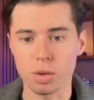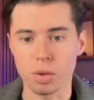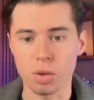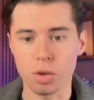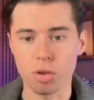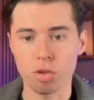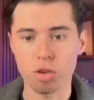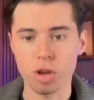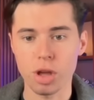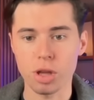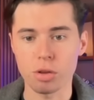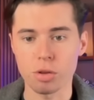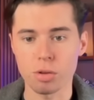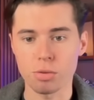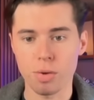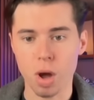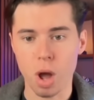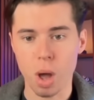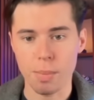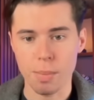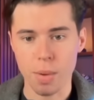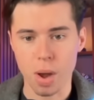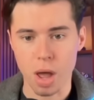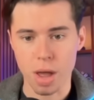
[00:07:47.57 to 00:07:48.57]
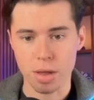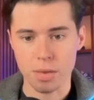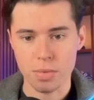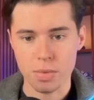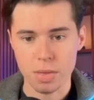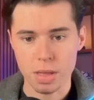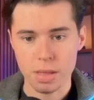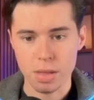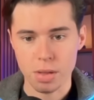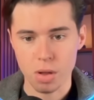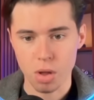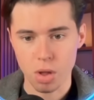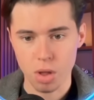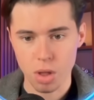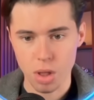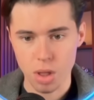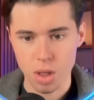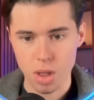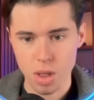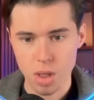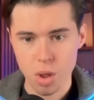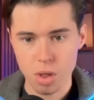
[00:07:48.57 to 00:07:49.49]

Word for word: You can change small parts like the hook